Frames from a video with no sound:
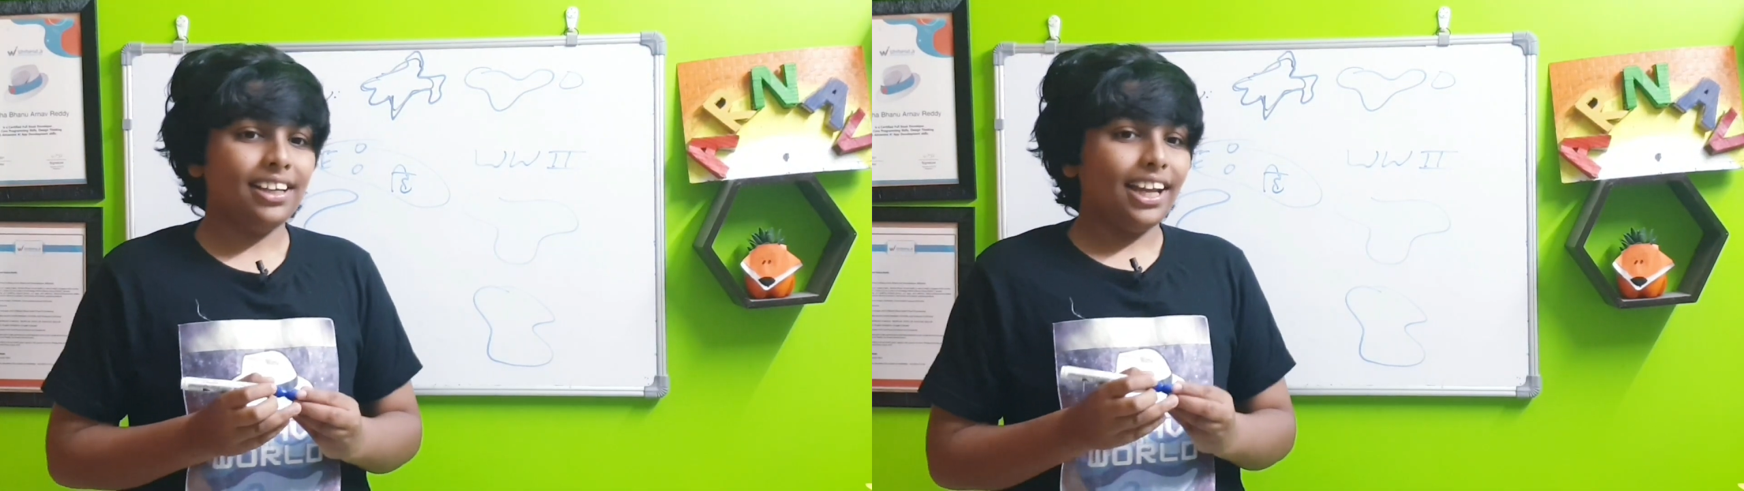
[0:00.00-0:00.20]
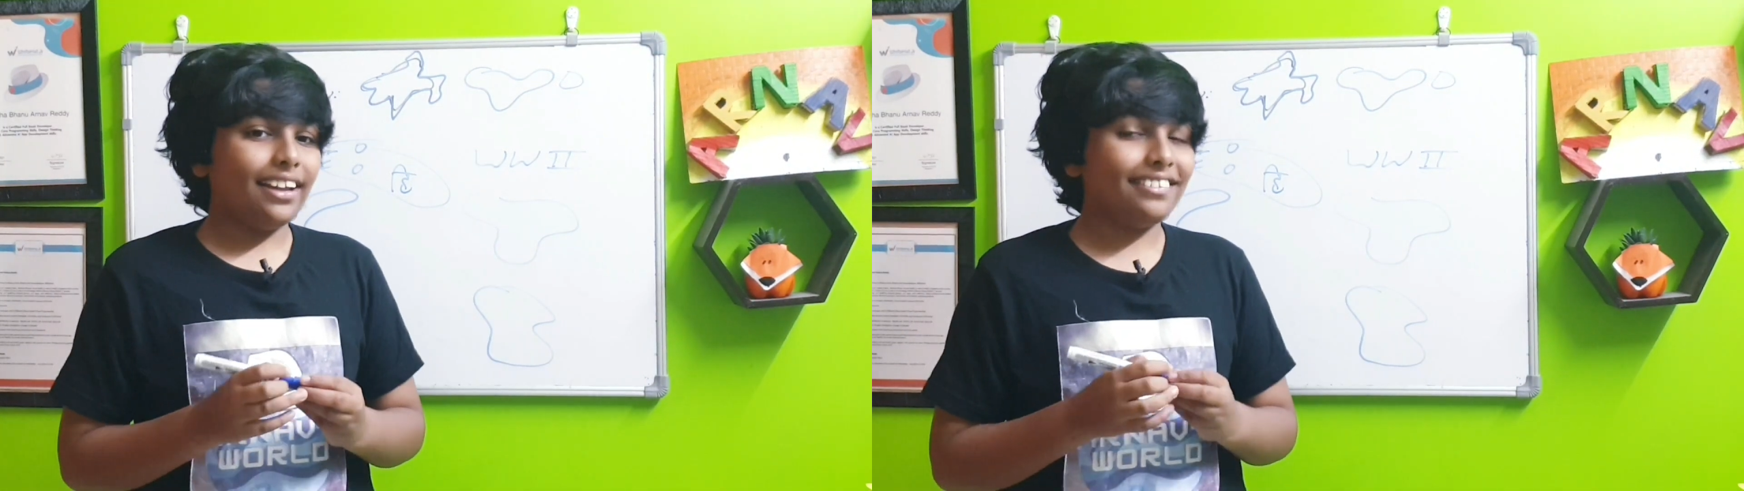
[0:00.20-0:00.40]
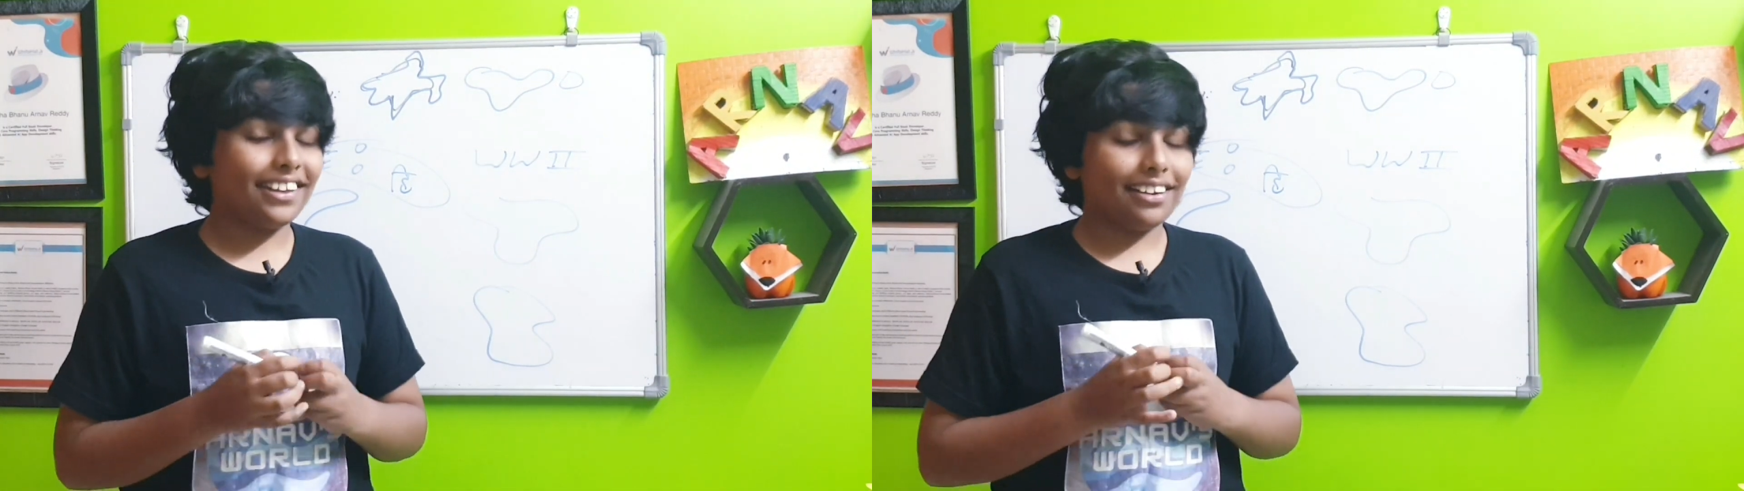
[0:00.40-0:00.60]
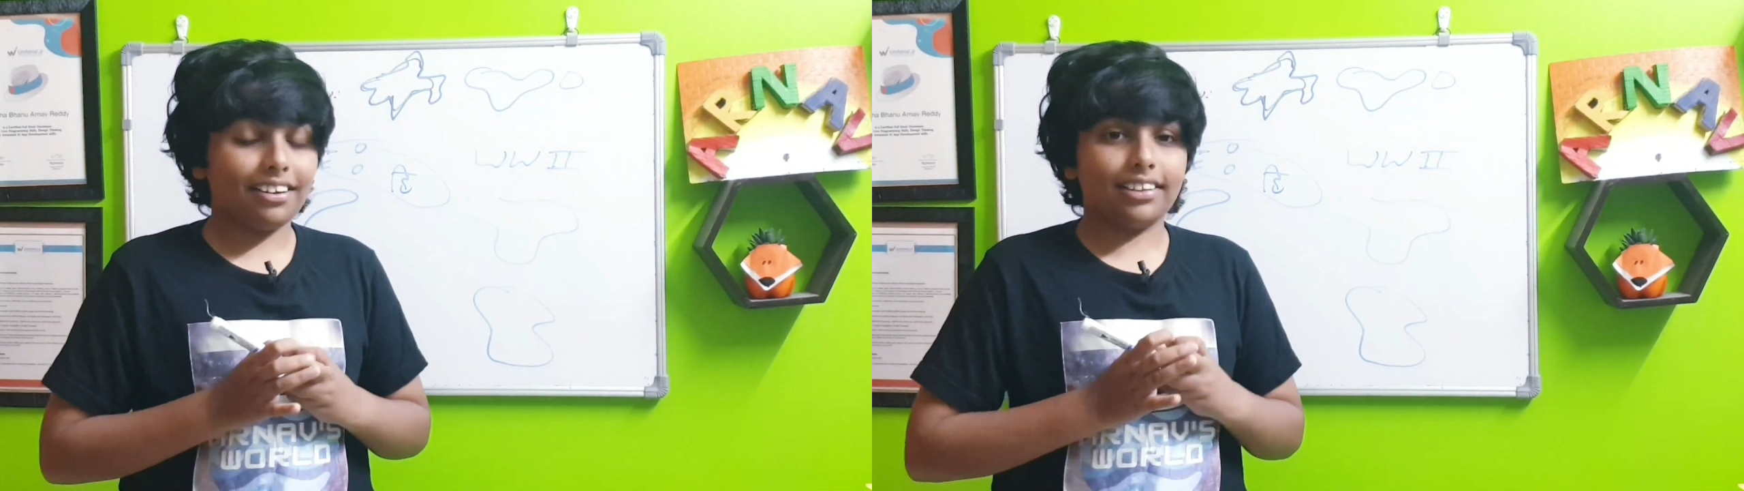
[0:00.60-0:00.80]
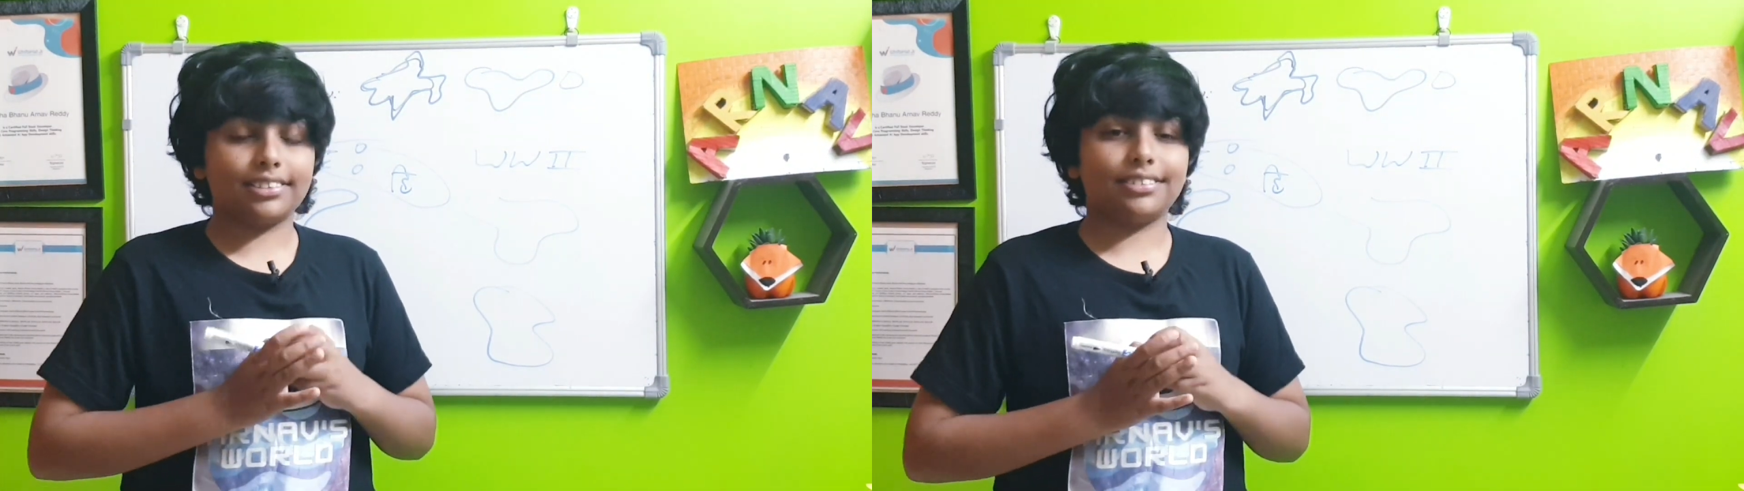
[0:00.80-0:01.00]
and they'll
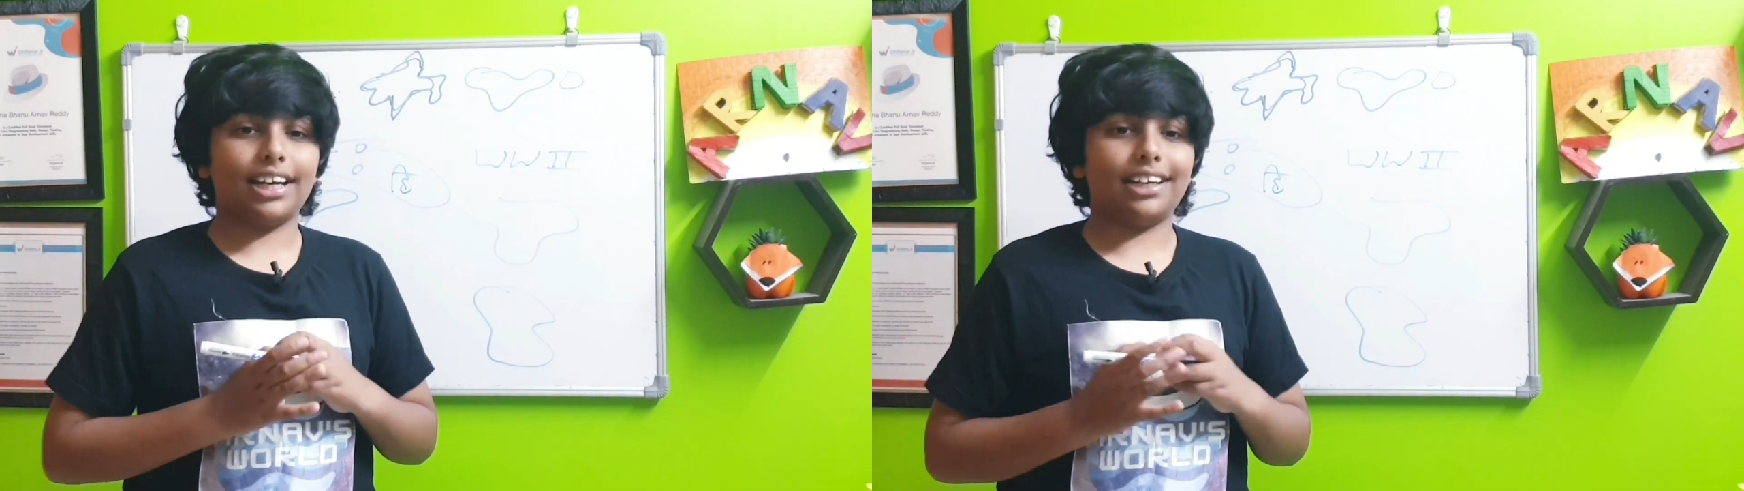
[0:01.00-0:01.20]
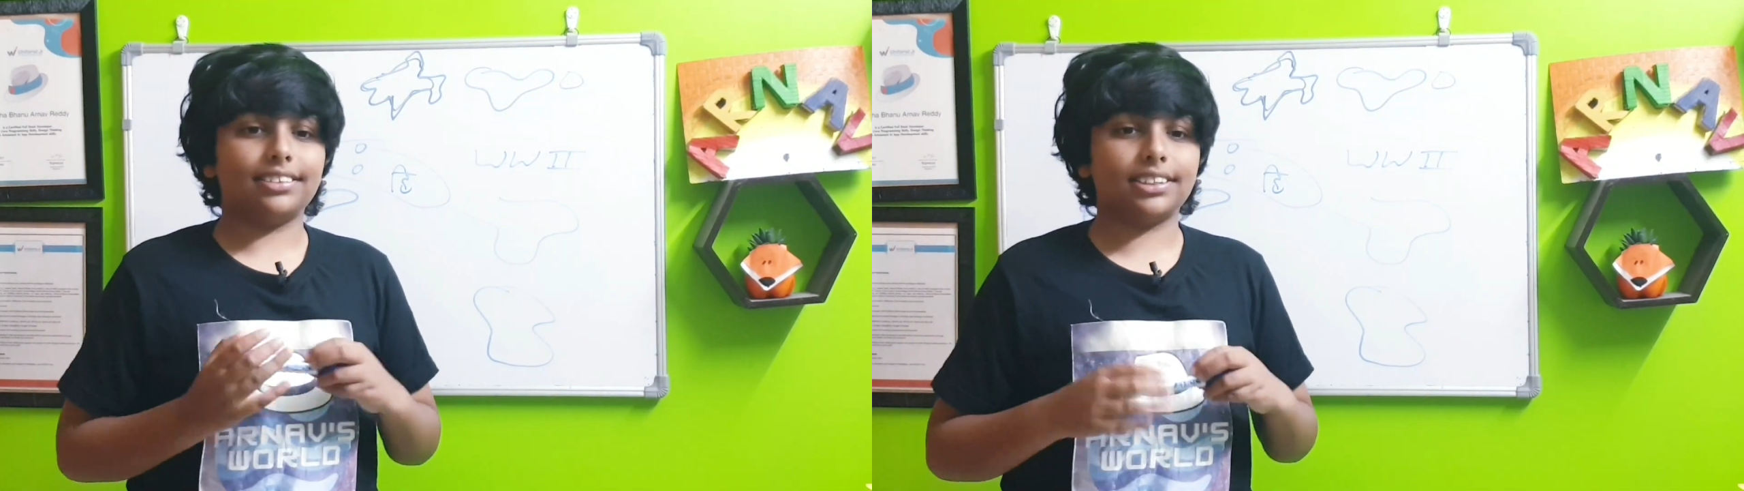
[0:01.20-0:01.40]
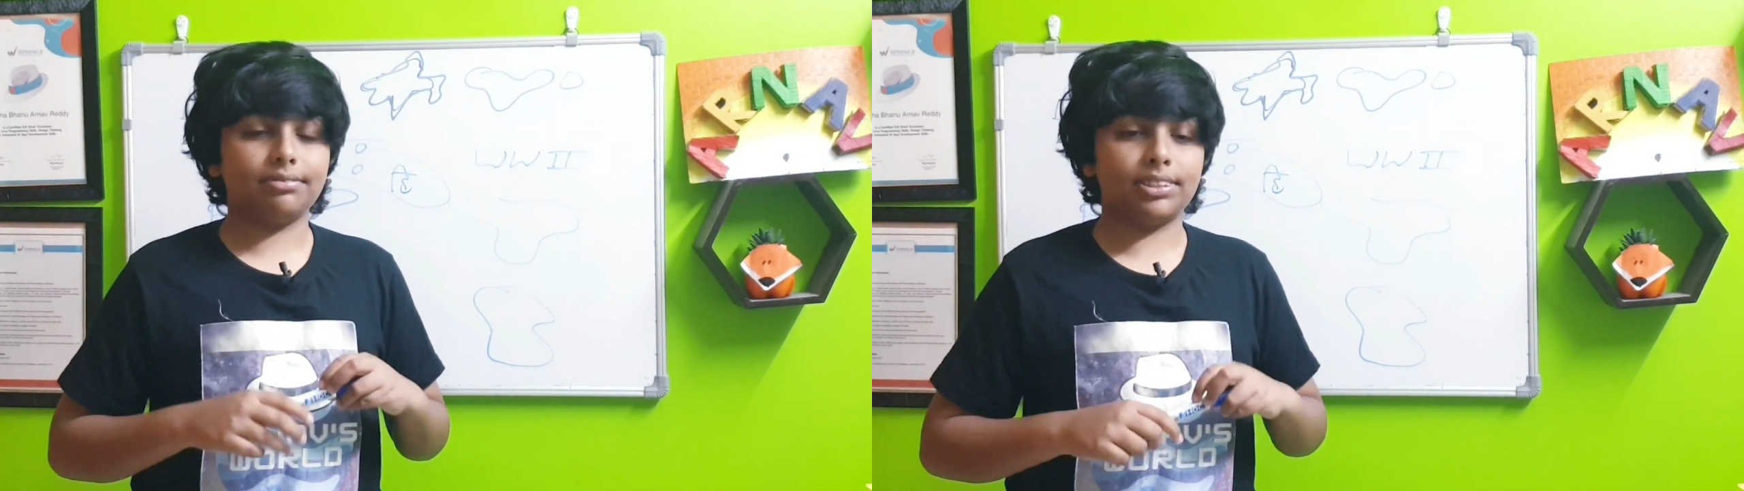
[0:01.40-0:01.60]
also have some